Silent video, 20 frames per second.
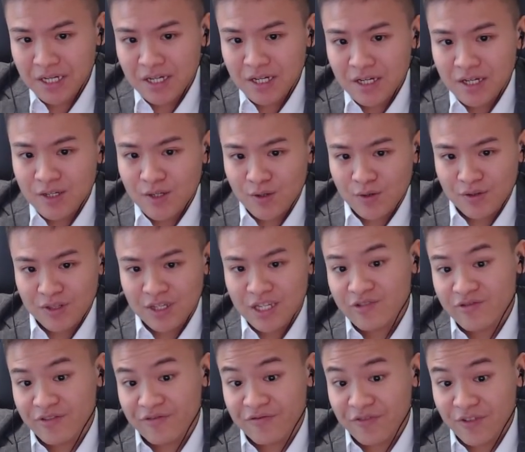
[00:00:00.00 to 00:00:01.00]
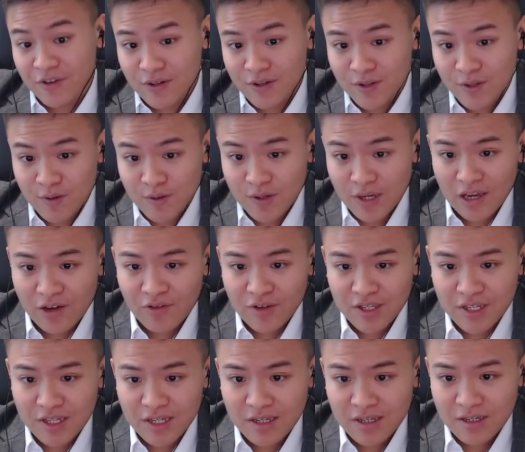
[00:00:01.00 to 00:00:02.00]
So this refers to
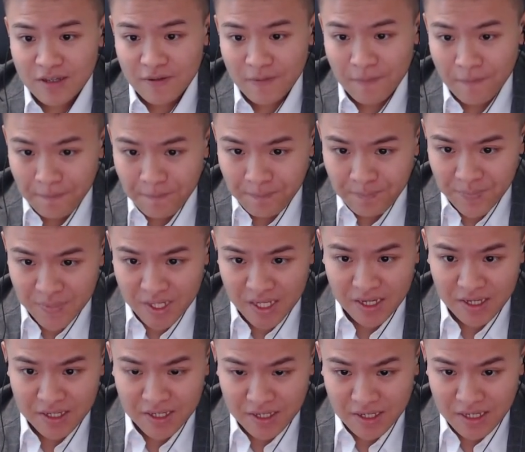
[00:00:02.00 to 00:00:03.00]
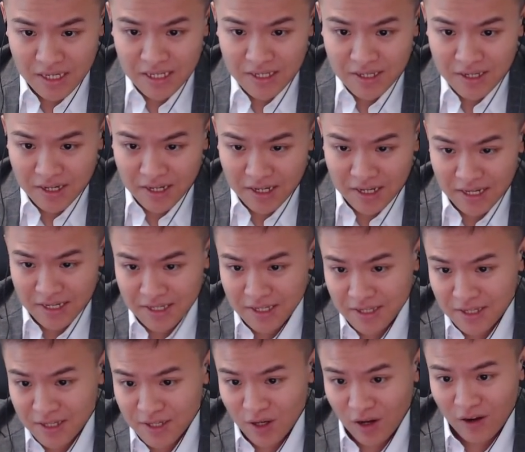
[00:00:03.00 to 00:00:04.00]
increasing the
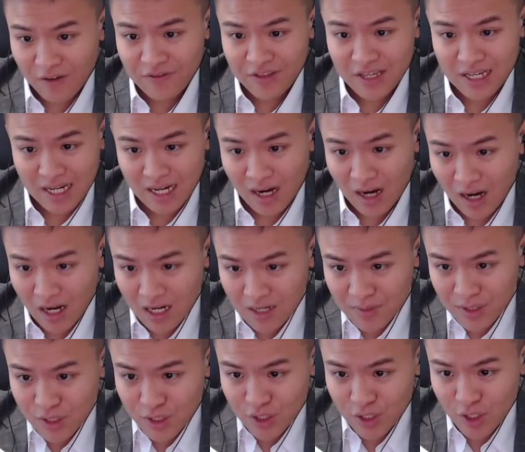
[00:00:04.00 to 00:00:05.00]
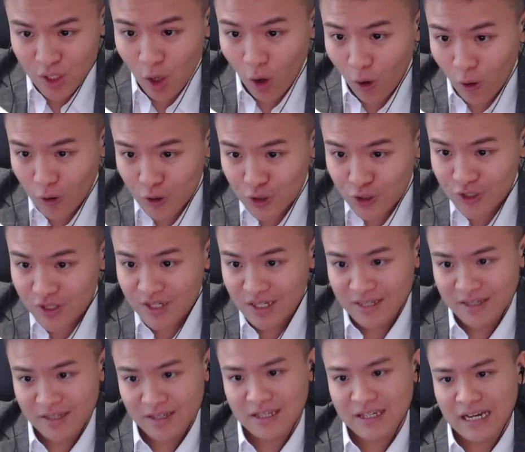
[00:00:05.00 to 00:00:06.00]
interconnectedness of the economies, cultures, and
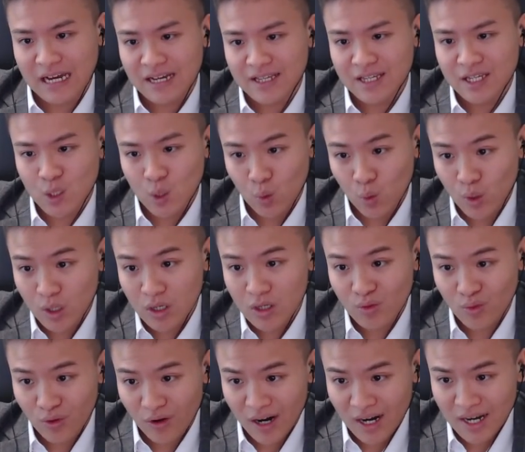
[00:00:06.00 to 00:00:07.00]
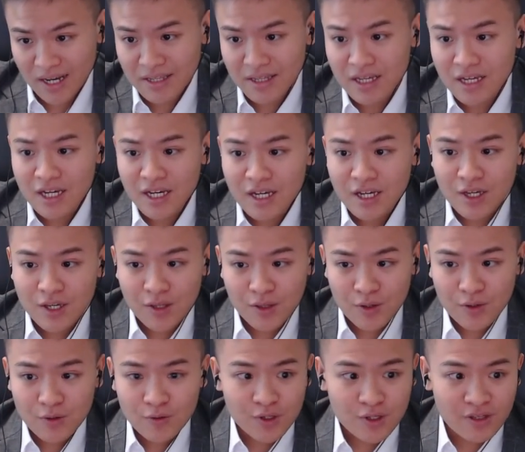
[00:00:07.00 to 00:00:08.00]
societies worldwide
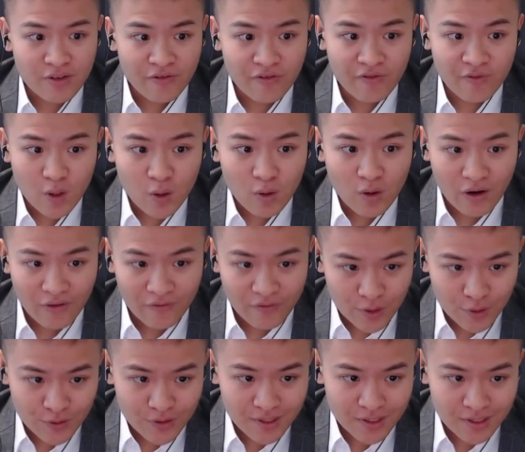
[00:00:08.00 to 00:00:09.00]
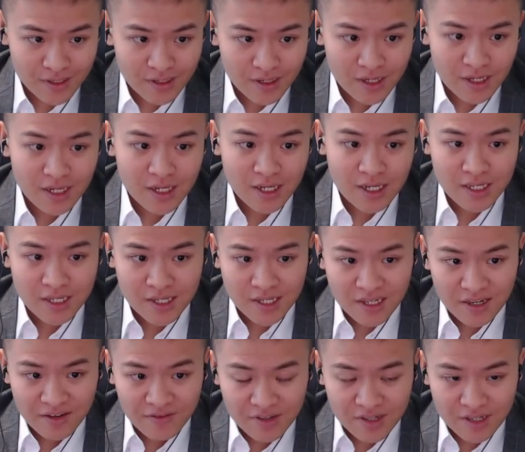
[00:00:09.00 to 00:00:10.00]
due to the flow of goods,
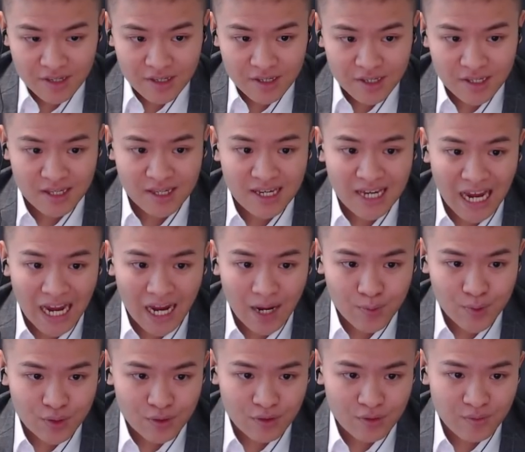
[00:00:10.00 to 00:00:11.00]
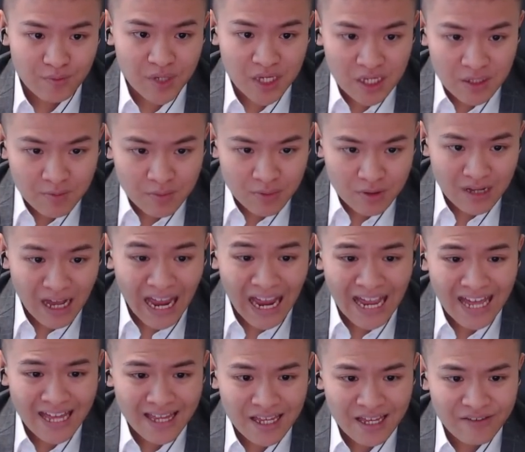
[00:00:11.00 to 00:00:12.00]
services, capital, people,
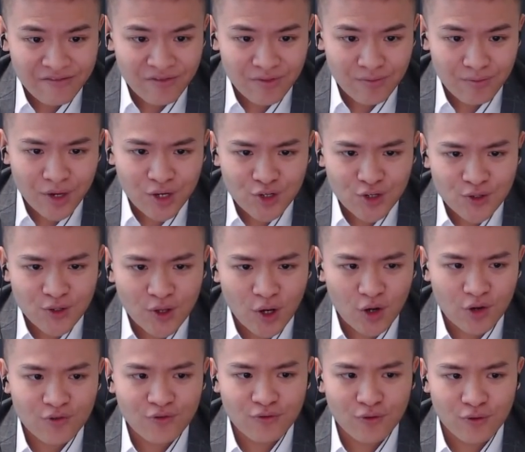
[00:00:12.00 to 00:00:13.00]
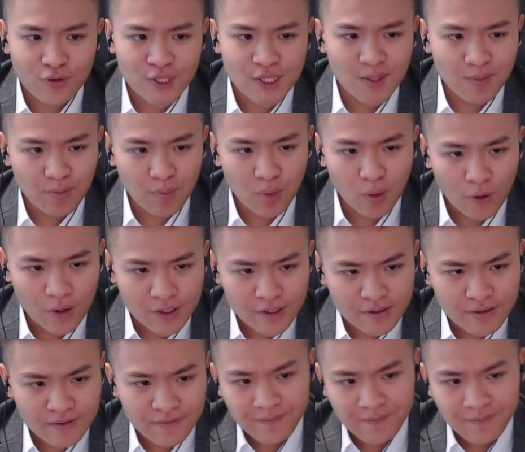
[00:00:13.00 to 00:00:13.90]
and information across the border.